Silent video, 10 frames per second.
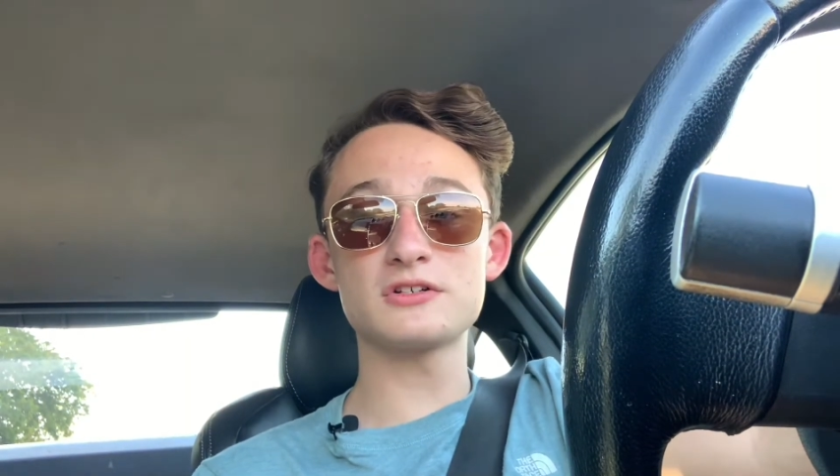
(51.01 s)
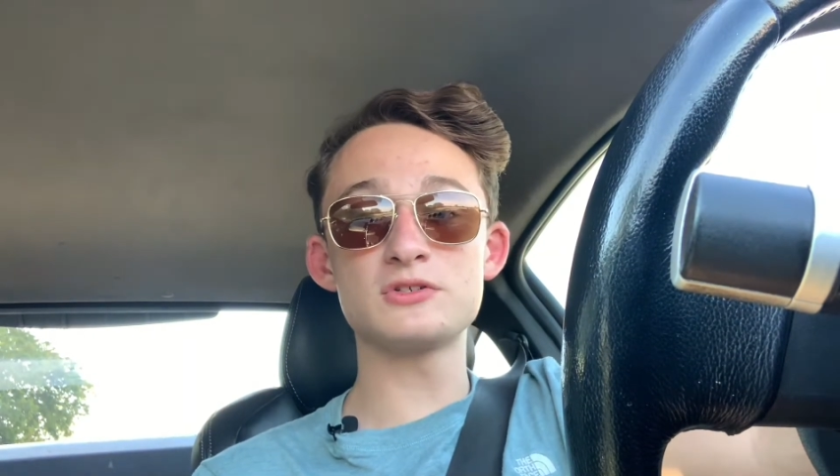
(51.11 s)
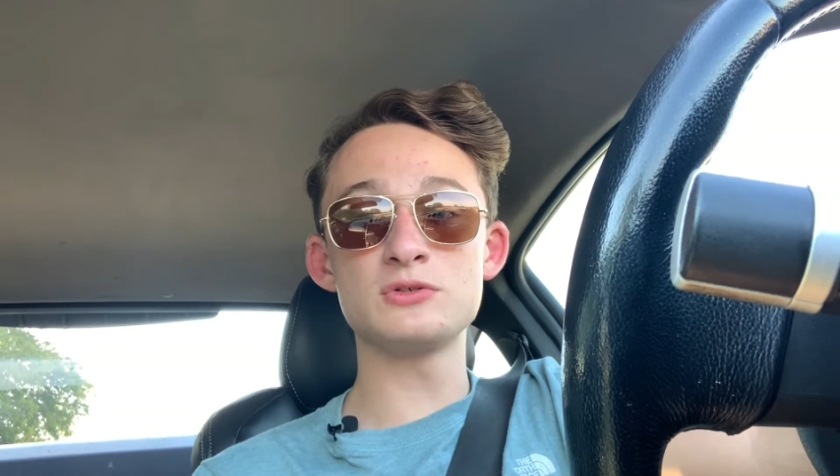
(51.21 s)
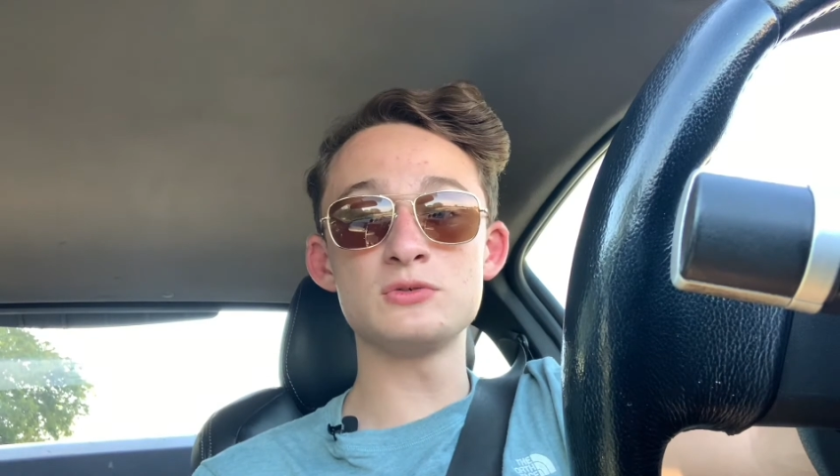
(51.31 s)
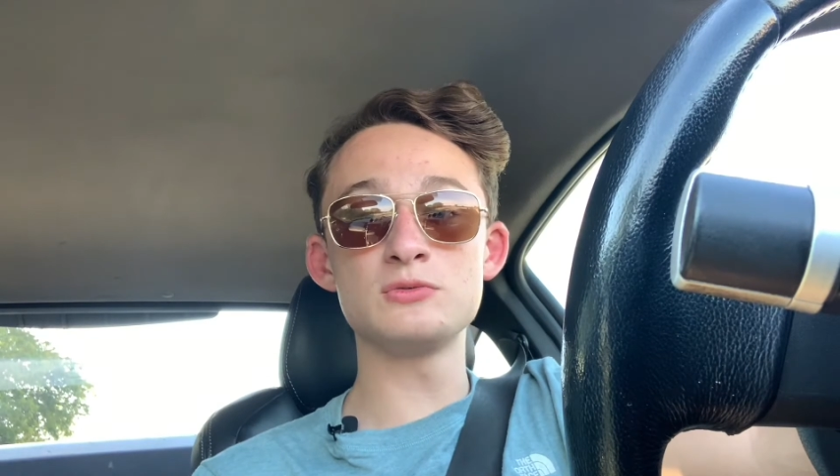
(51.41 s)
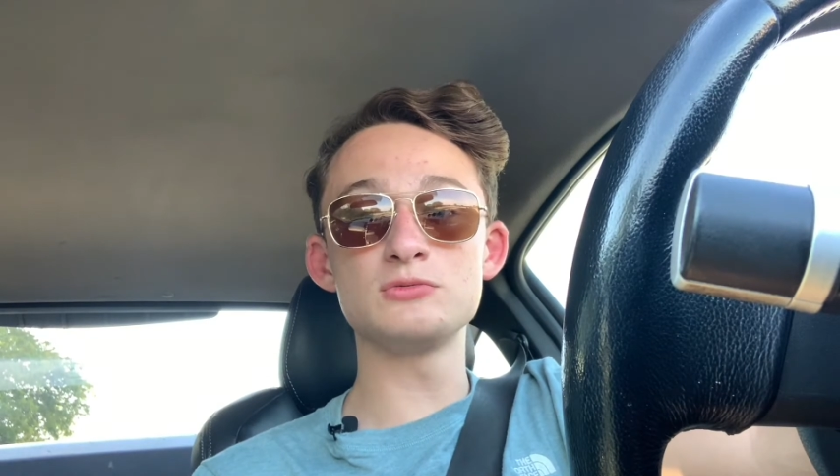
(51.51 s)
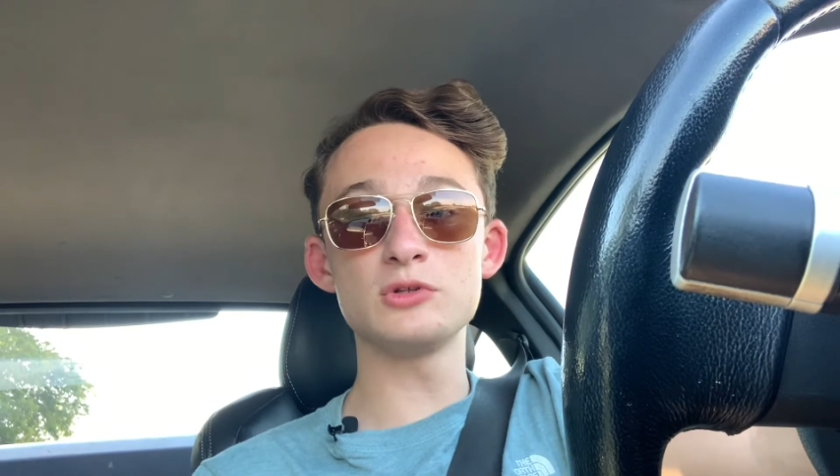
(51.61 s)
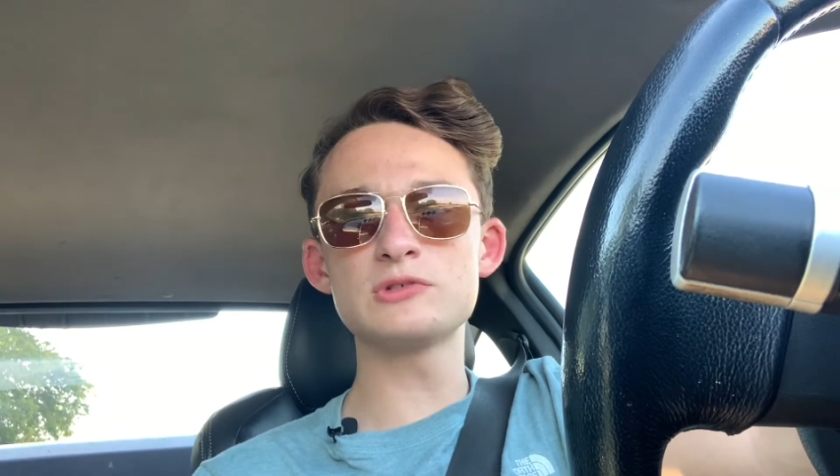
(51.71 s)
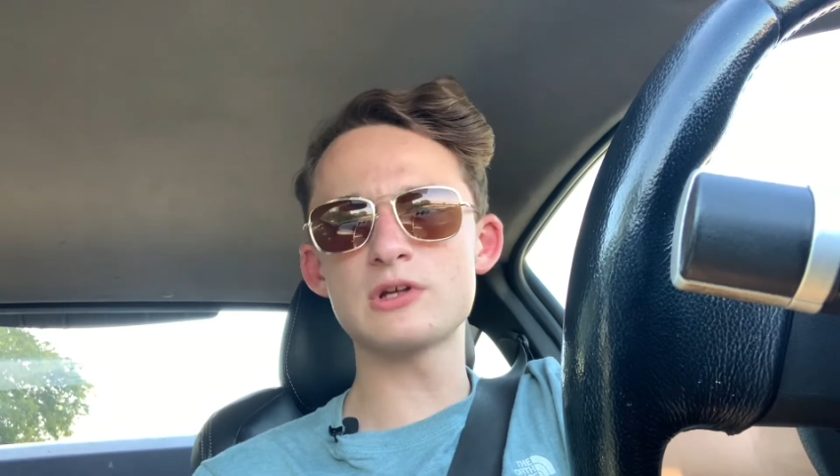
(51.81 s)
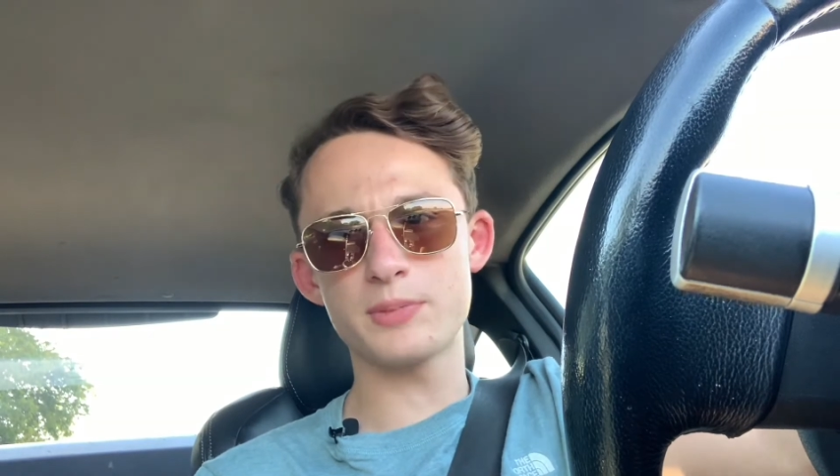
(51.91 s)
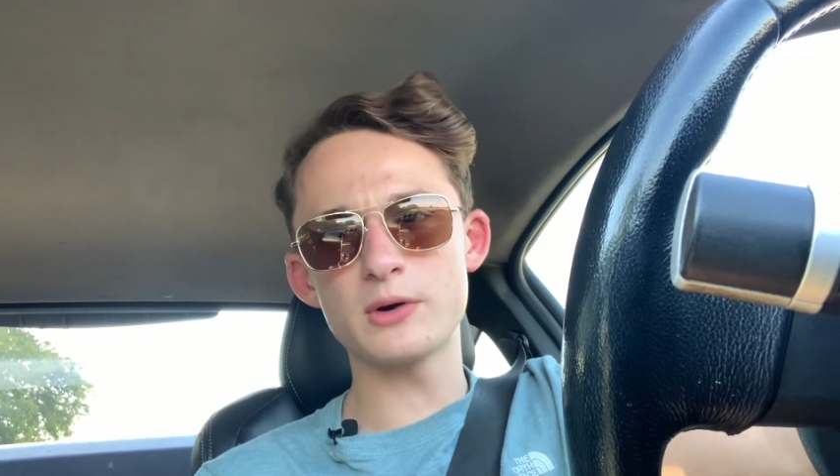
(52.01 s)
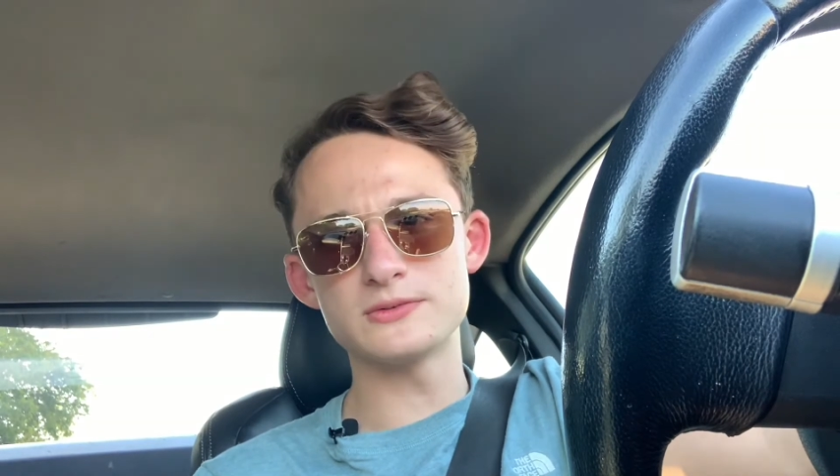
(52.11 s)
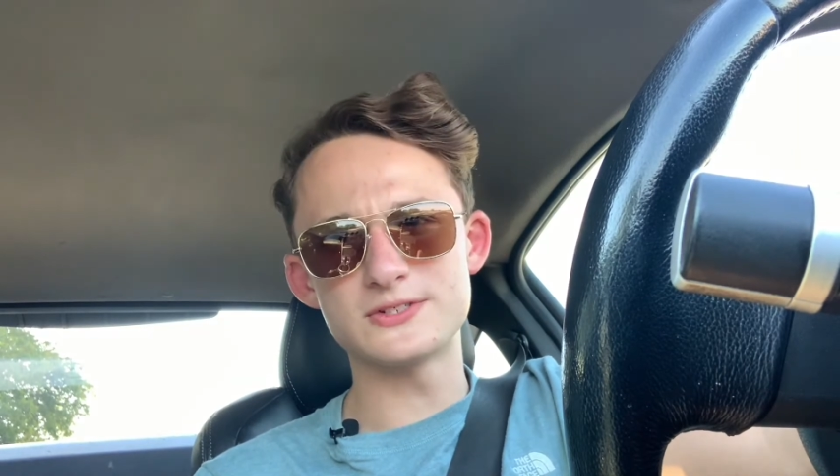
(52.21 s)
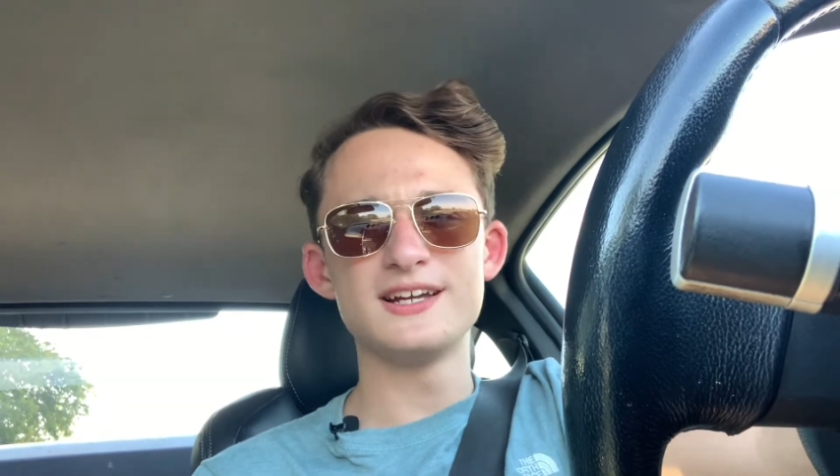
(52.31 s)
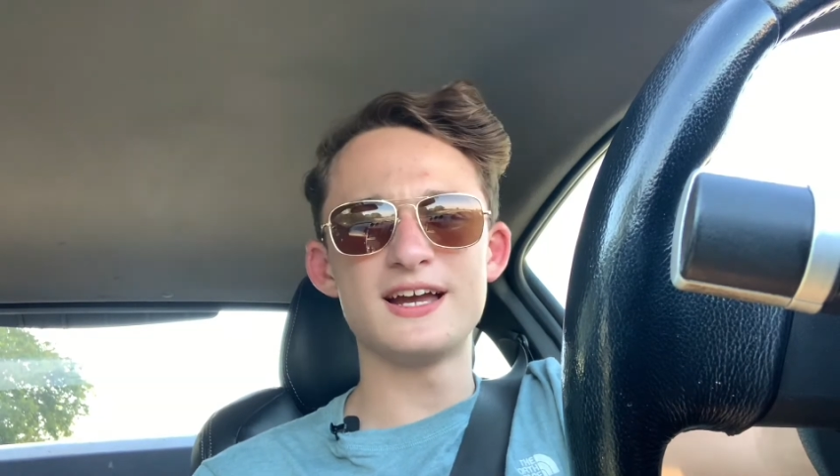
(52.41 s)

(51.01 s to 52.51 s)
to lose their potency.